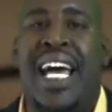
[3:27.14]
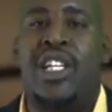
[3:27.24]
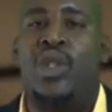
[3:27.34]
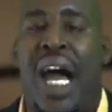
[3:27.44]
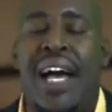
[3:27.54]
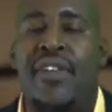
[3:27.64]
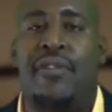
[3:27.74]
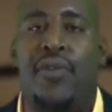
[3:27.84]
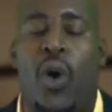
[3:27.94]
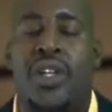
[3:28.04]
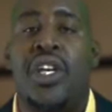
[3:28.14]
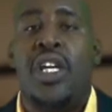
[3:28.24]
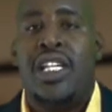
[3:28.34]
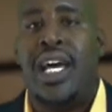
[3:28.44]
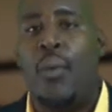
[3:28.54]
that driving force.
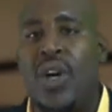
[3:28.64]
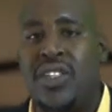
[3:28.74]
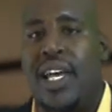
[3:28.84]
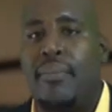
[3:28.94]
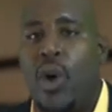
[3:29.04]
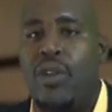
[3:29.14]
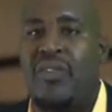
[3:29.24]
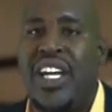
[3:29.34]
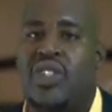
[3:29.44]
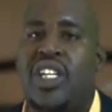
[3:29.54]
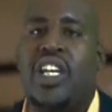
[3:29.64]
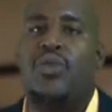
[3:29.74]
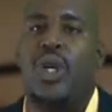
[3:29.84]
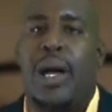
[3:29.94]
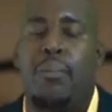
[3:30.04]
That once that motivation
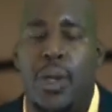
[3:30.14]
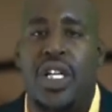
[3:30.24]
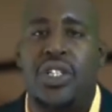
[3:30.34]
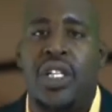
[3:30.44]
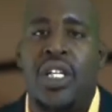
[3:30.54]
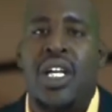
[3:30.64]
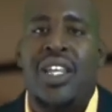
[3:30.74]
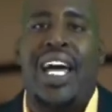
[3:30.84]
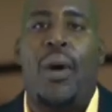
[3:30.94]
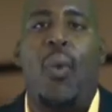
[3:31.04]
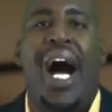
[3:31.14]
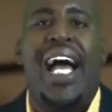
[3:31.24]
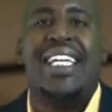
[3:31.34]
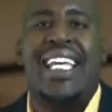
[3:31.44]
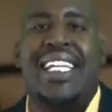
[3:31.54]
gives you that push, that
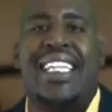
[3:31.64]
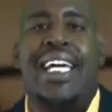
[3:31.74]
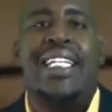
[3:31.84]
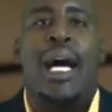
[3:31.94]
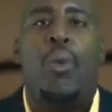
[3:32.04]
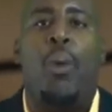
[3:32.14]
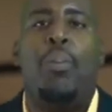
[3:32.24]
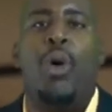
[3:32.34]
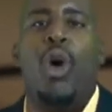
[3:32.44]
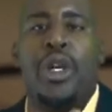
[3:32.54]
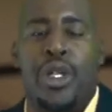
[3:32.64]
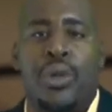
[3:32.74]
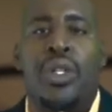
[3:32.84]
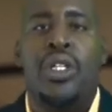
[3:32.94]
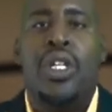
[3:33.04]
why is that thing that will pull
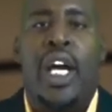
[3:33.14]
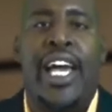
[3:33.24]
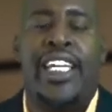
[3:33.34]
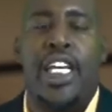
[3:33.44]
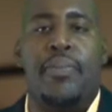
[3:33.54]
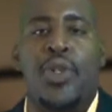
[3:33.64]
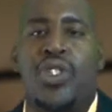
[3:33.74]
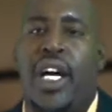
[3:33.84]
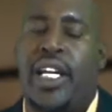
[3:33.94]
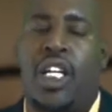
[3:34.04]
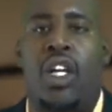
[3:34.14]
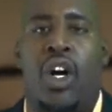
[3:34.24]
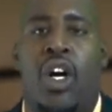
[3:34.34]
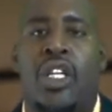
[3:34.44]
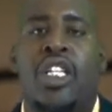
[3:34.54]
you and keep you tugging
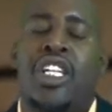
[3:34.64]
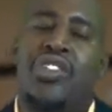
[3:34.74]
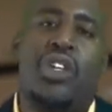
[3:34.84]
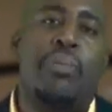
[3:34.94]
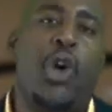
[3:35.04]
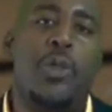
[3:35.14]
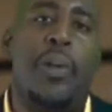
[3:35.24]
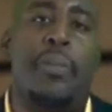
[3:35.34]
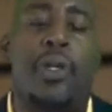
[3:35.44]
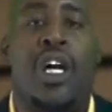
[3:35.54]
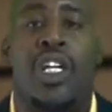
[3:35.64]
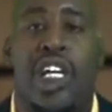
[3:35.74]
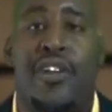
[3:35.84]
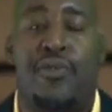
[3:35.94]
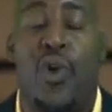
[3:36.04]
along. You see, most people are
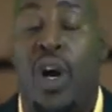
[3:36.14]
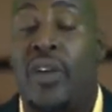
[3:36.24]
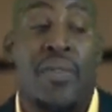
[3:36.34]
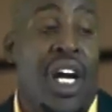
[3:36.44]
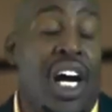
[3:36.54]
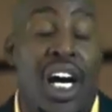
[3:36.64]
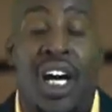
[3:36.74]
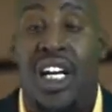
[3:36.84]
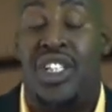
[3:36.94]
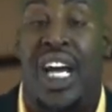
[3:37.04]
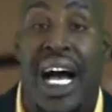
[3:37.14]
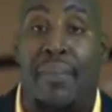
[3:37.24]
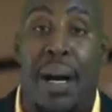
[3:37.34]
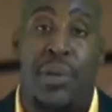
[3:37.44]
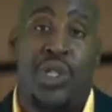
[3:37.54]
looking for a
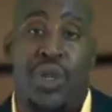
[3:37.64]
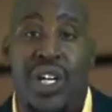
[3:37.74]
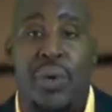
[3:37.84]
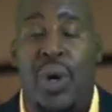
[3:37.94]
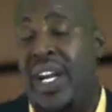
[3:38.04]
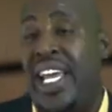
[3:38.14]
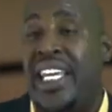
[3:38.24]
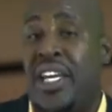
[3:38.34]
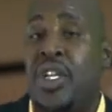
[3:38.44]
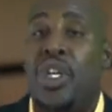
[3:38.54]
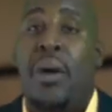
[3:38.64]
job opportunity where they get